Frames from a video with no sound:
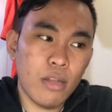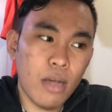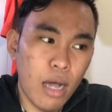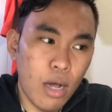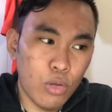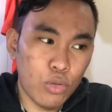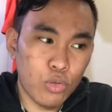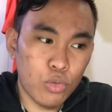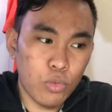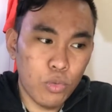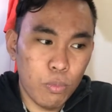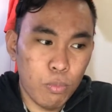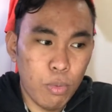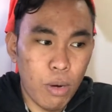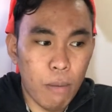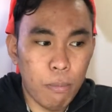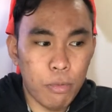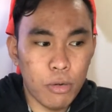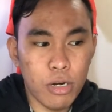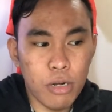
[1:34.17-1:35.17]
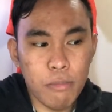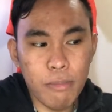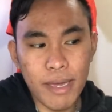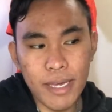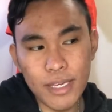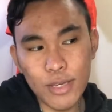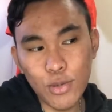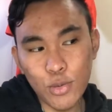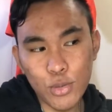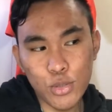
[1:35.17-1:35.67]
how to properly
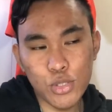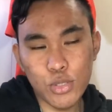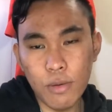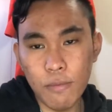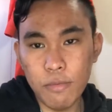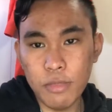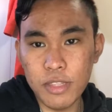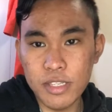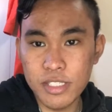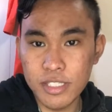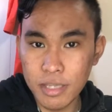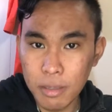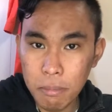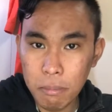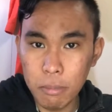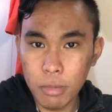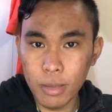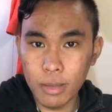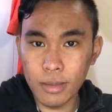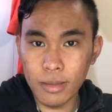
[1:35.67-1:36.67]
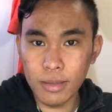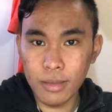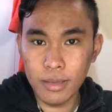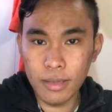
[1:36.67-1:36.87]
make use of this gimbal.